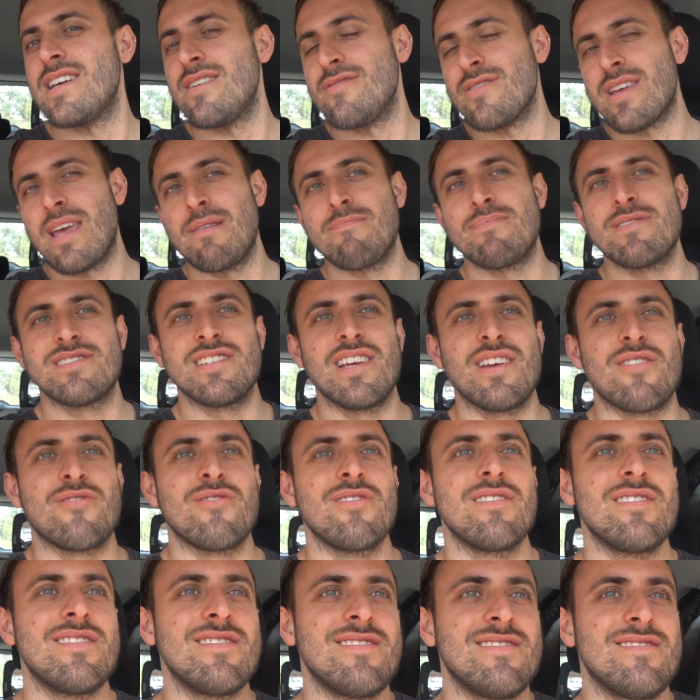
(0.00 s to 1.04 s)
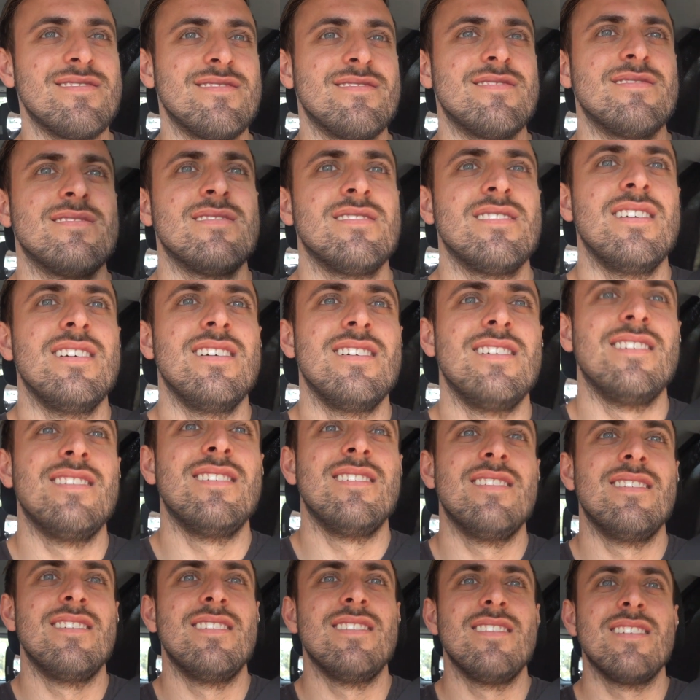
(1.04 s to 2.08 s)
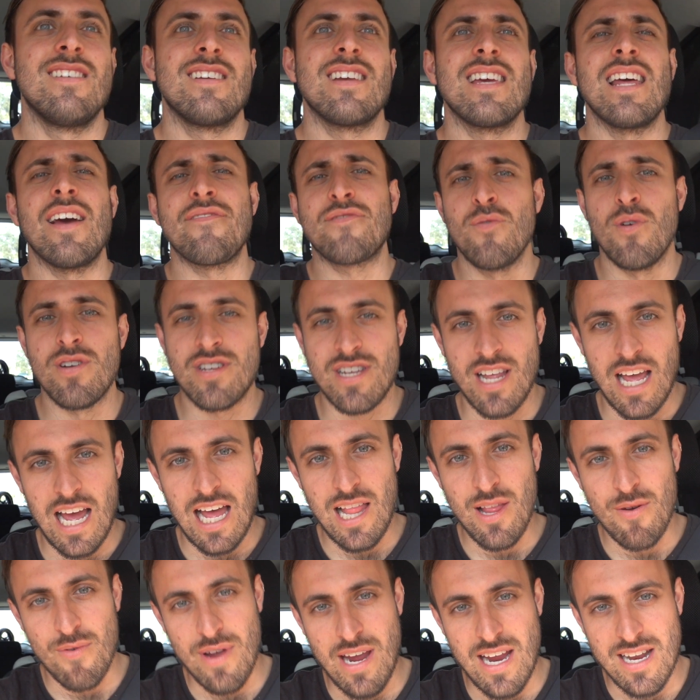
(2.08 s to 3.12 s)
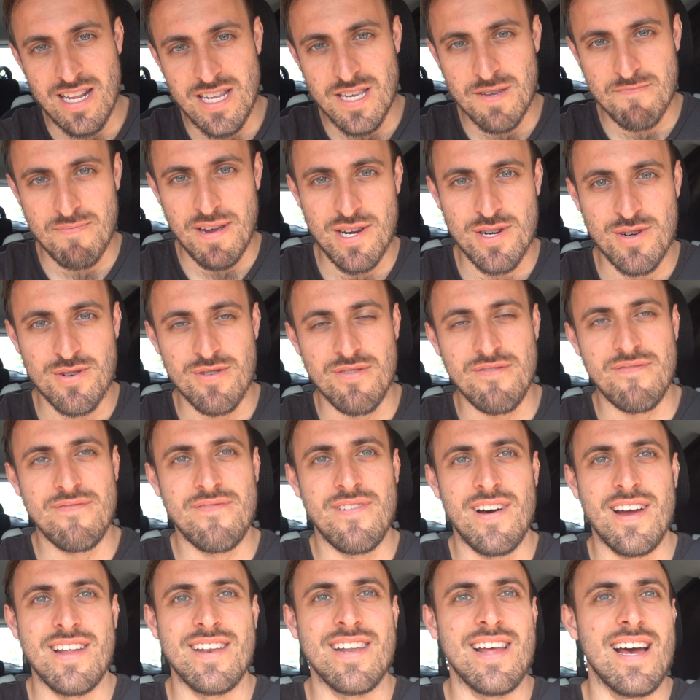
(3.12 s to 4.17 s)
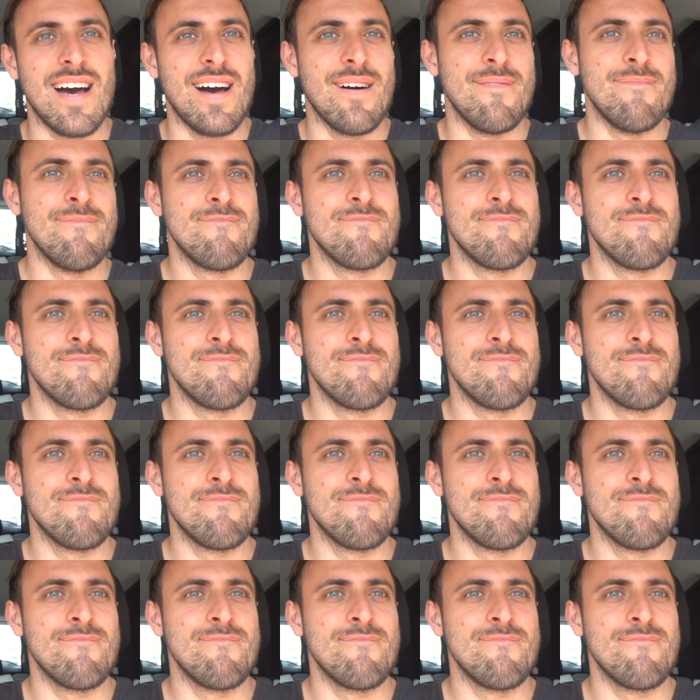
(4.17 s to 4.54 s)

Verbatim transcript: Yeah, we'll keep it a secret. You're gonna have to watch the Halloween special and find out.